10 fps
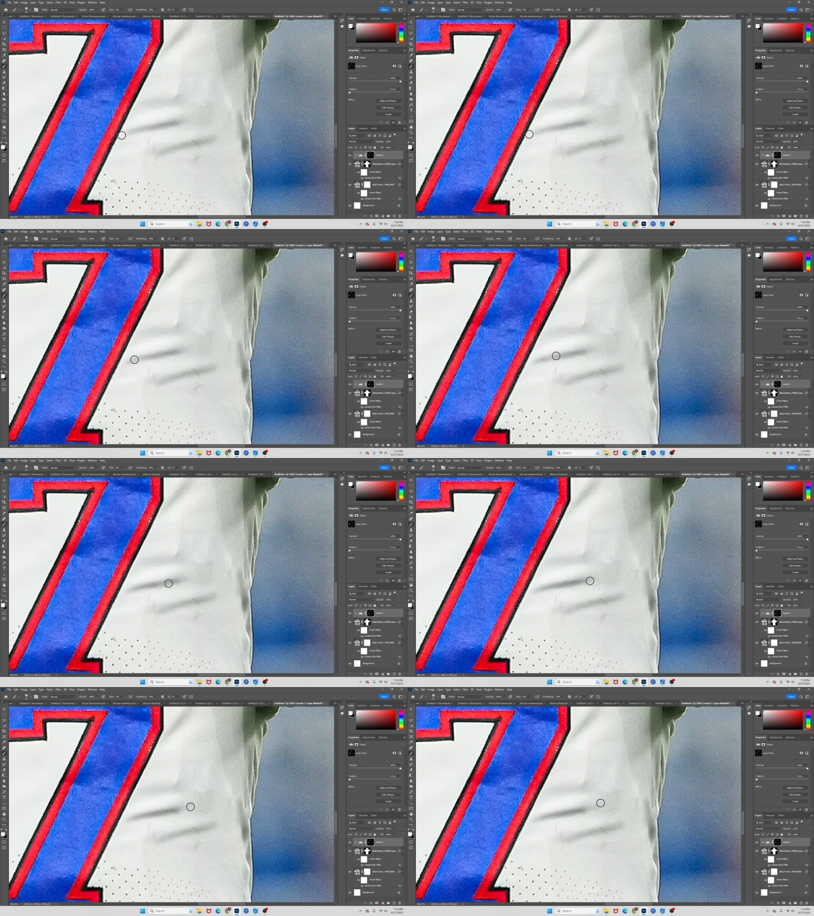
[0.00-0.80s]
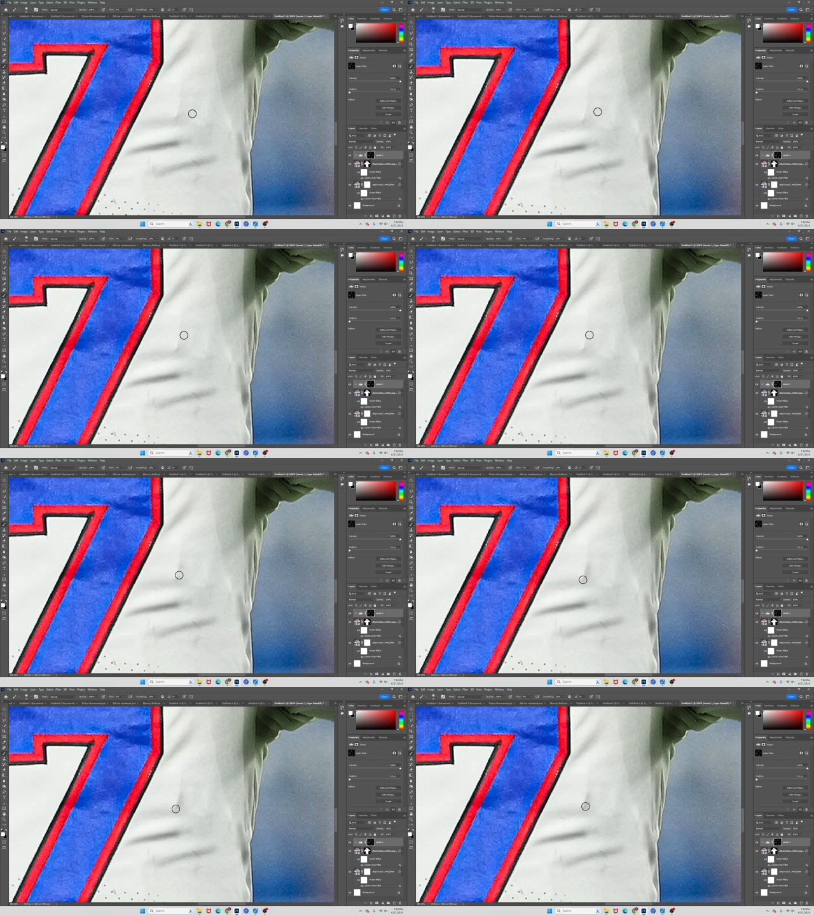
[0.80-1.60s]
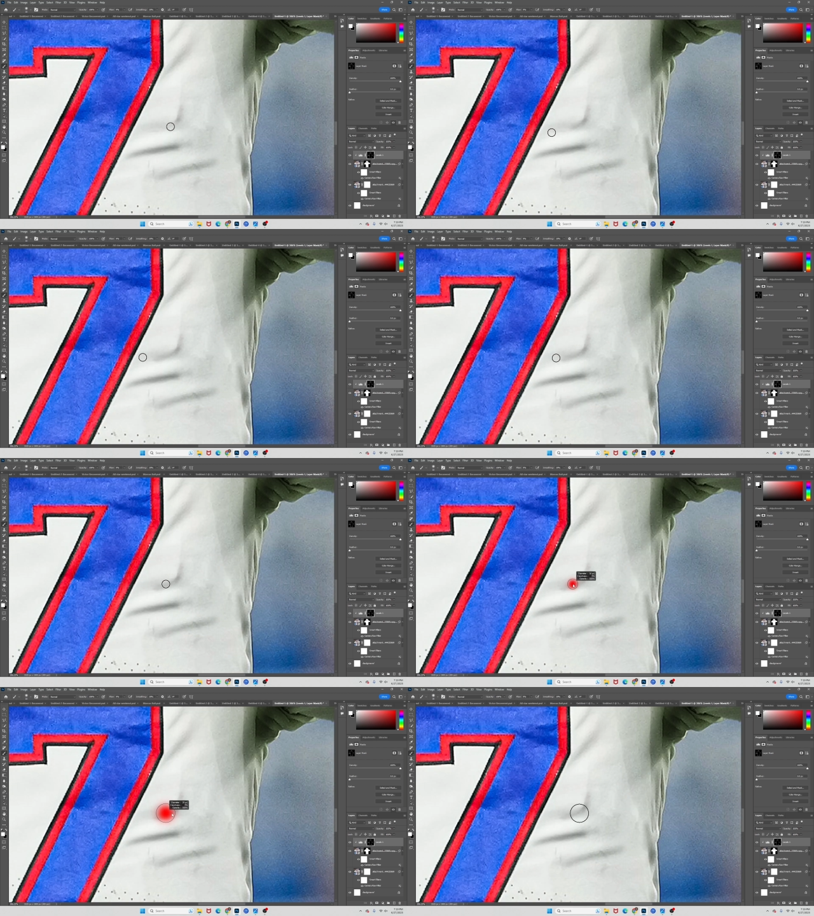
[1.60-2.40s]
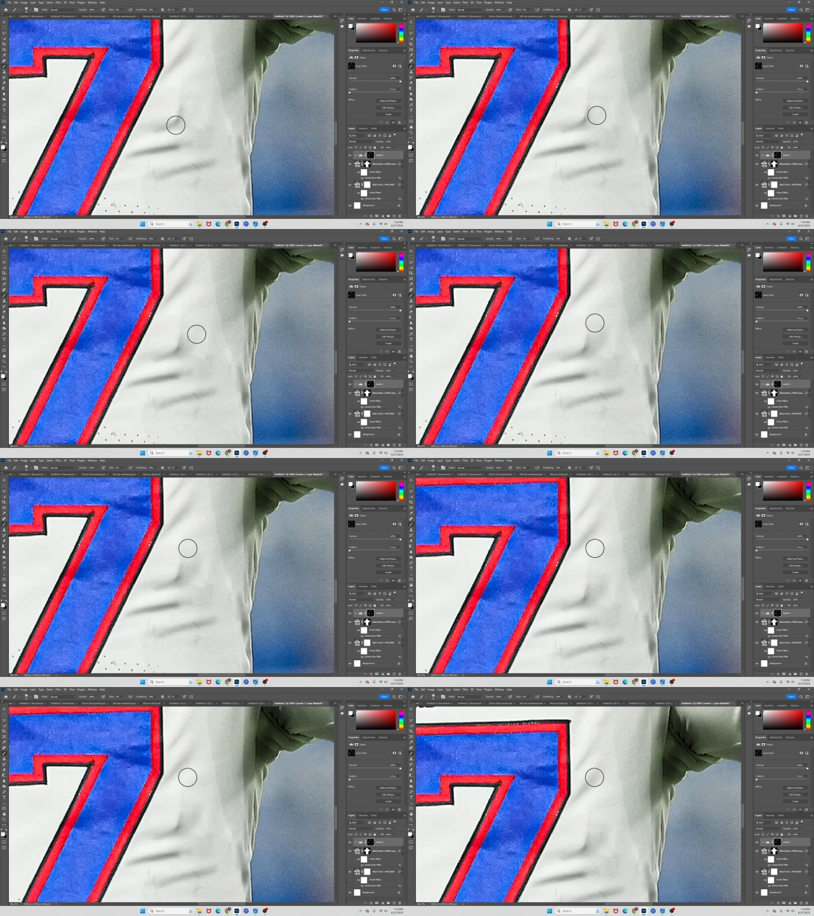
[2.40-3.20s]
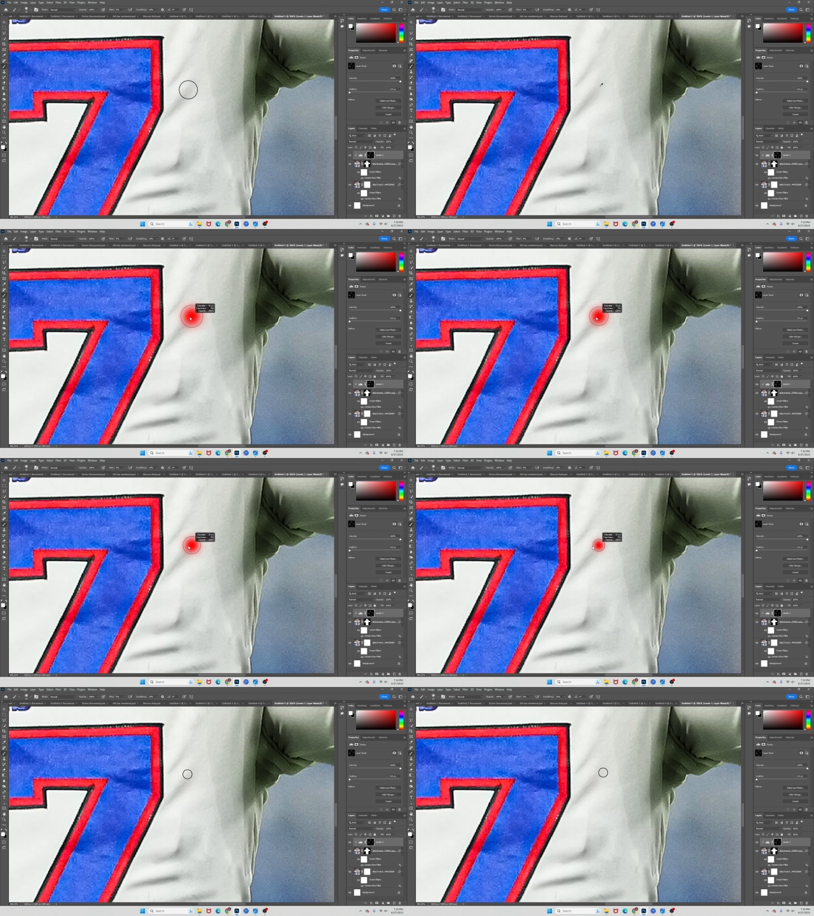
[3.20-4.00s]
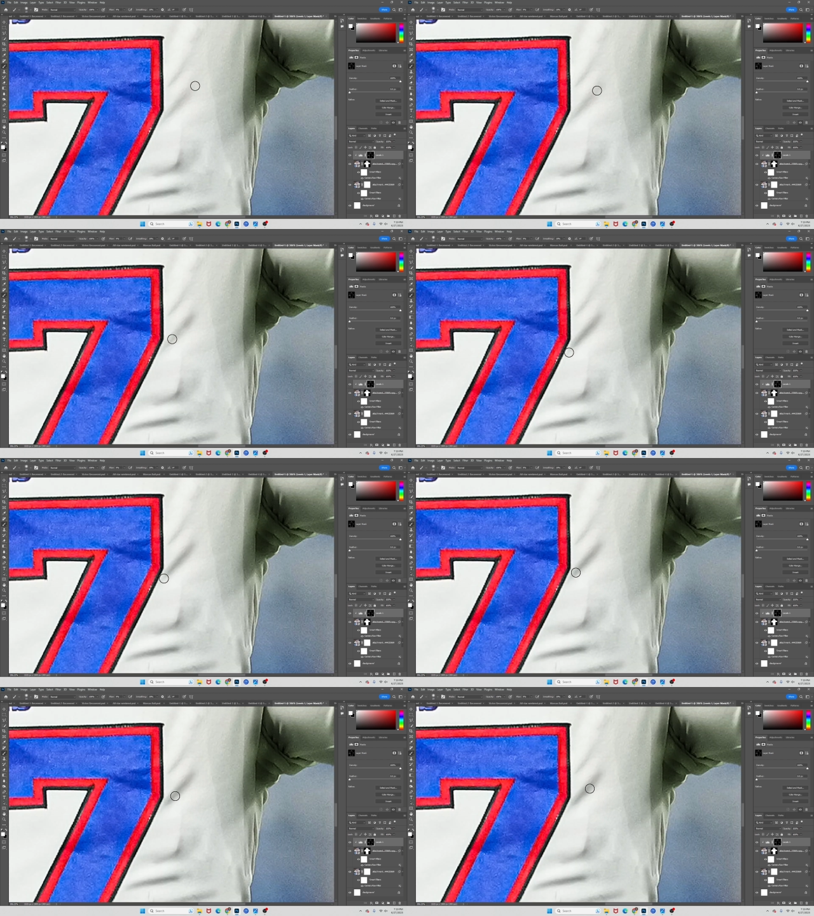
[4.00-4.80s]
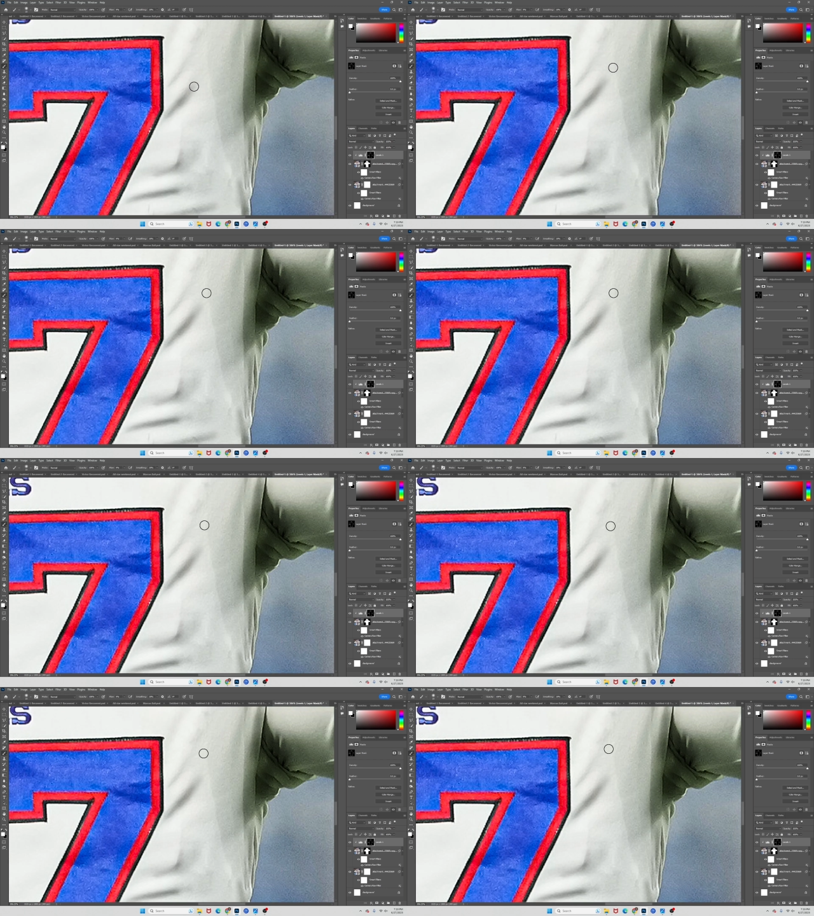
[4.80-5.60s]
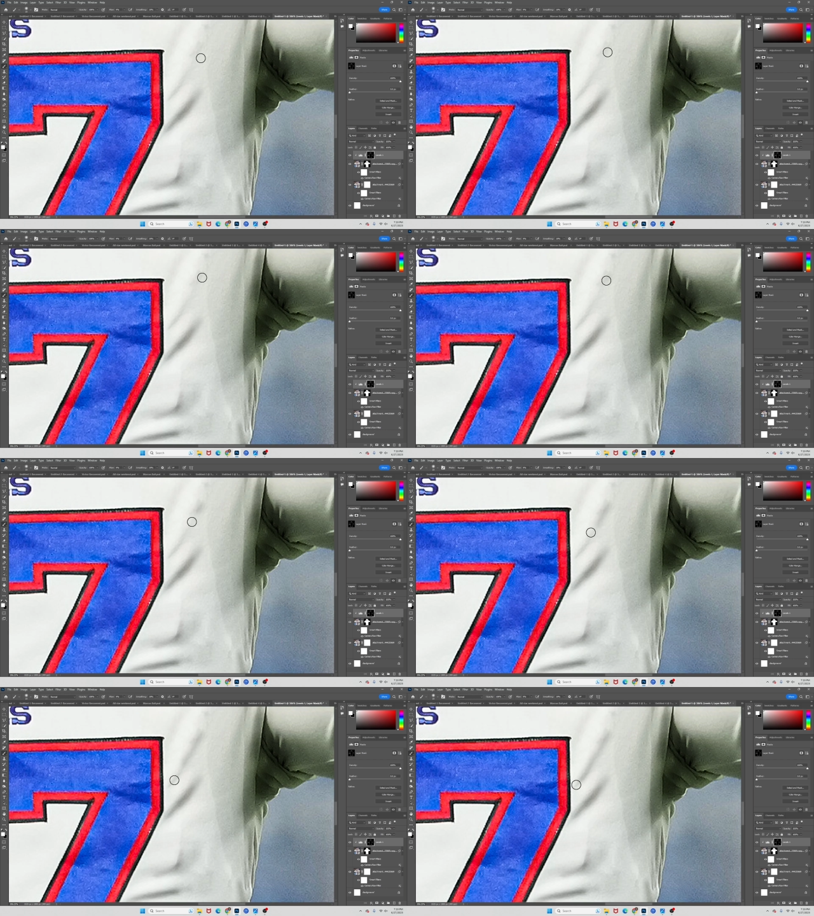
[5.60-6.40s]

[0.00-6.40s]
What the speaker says: No face is visible, so there are no lips to read.